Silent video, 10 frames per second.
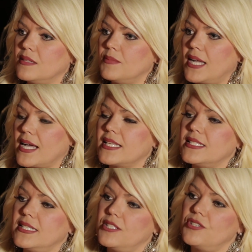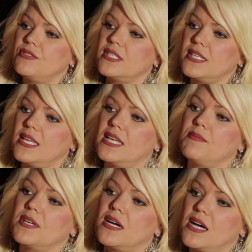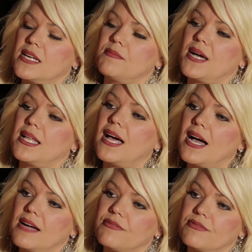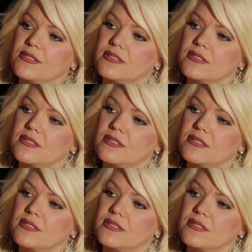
But I continued to keep God in my life,